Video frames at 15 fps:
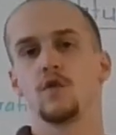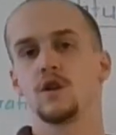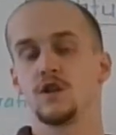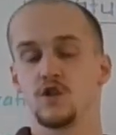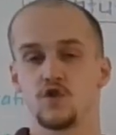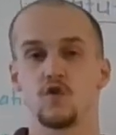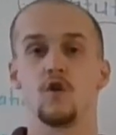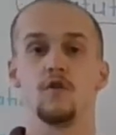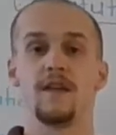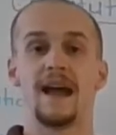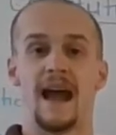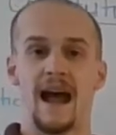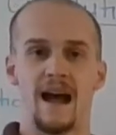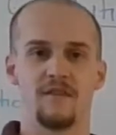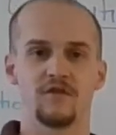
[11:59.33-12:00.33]
control. They
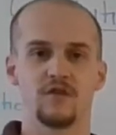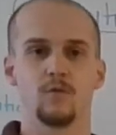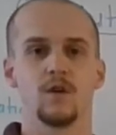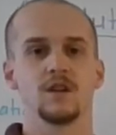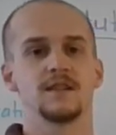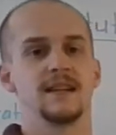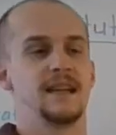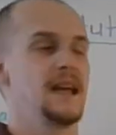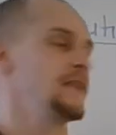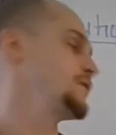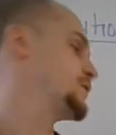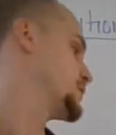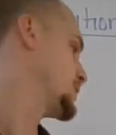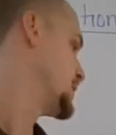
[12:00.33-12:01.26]
have to work together.